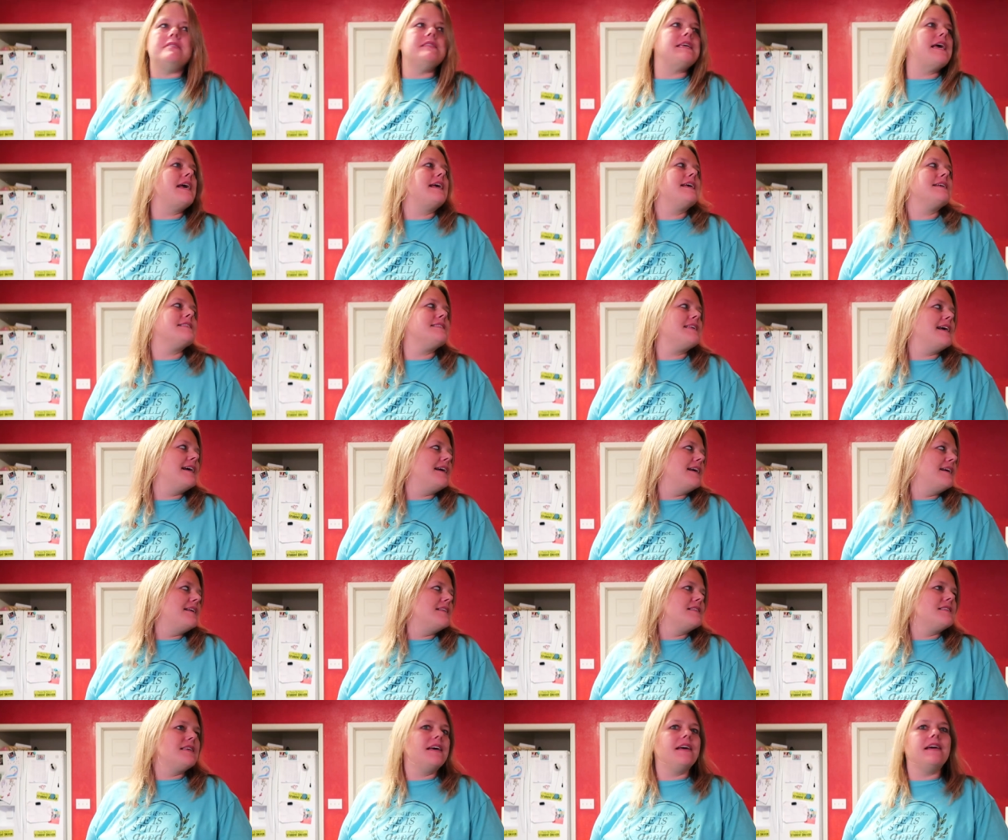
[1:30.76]
take a
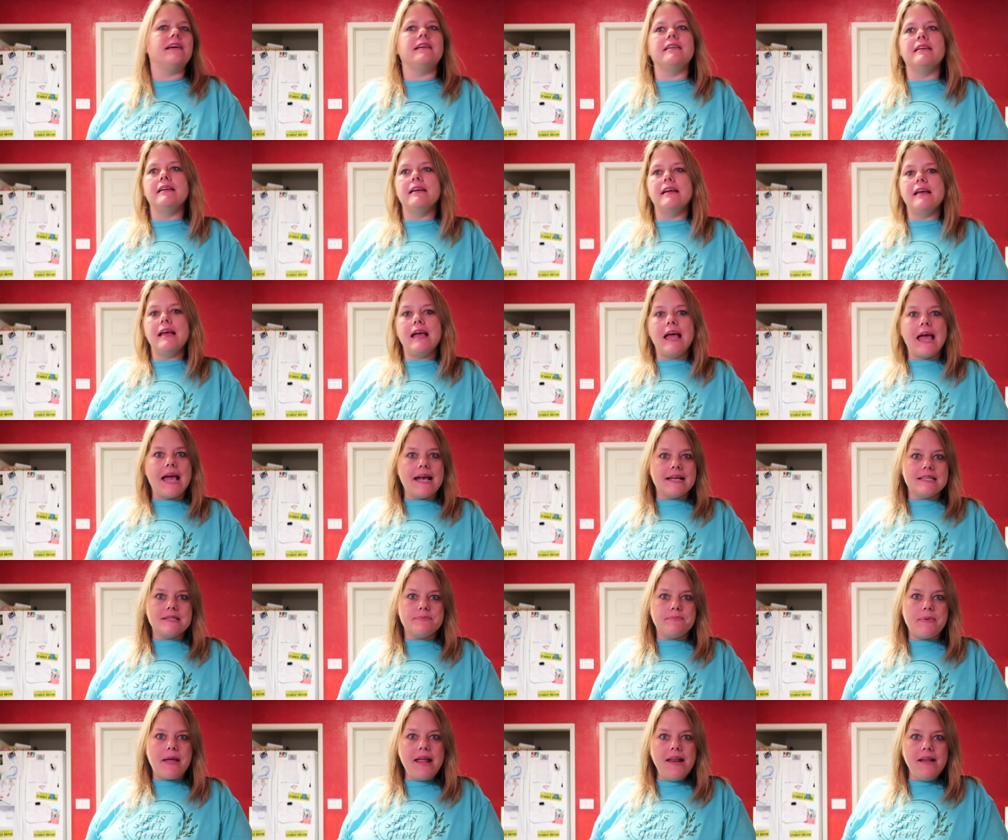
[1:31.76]
second to
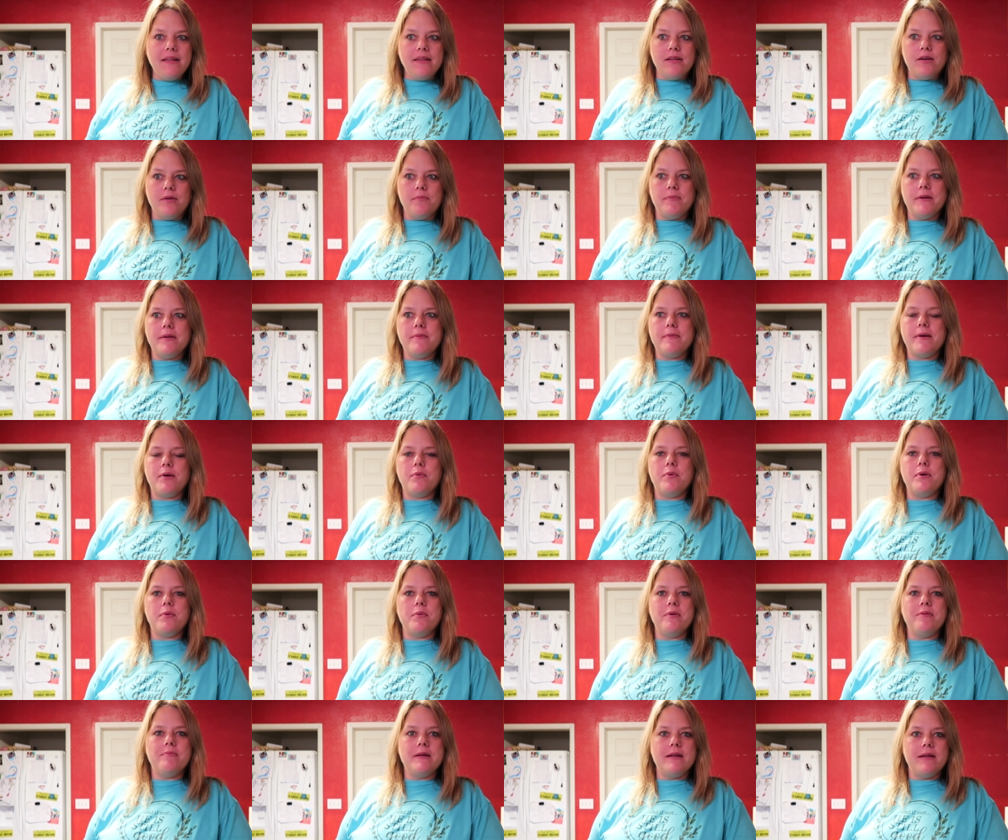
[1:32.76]
explain a little bit about
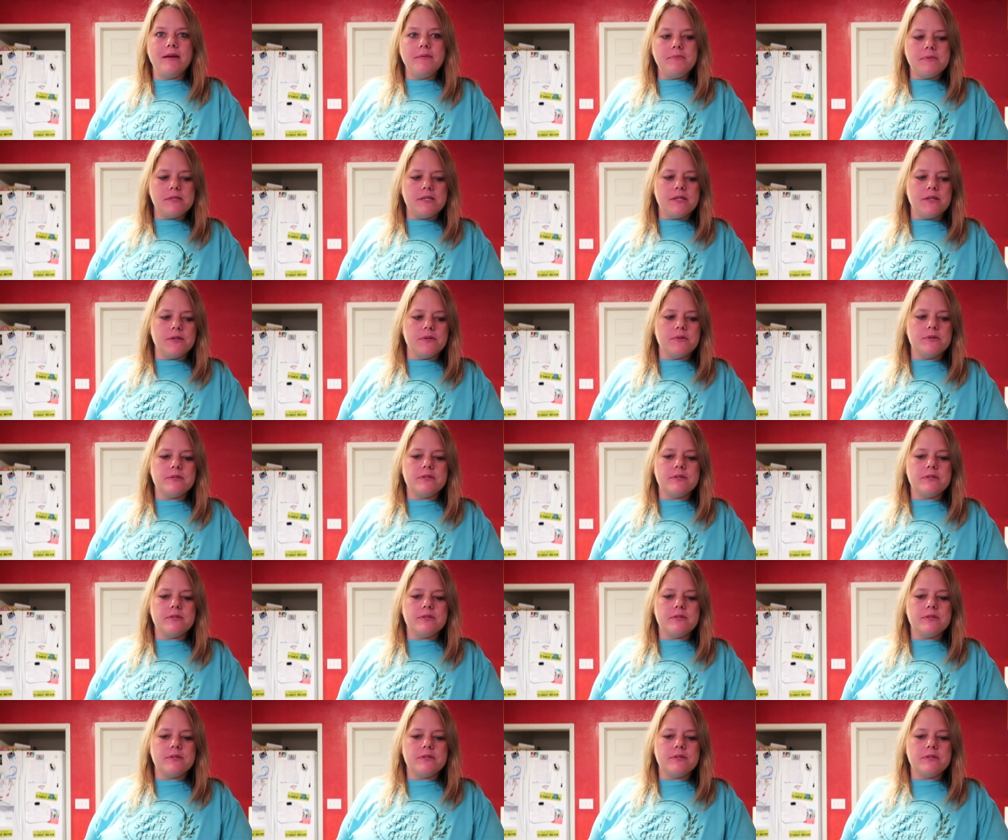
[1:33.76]
what we've been up to.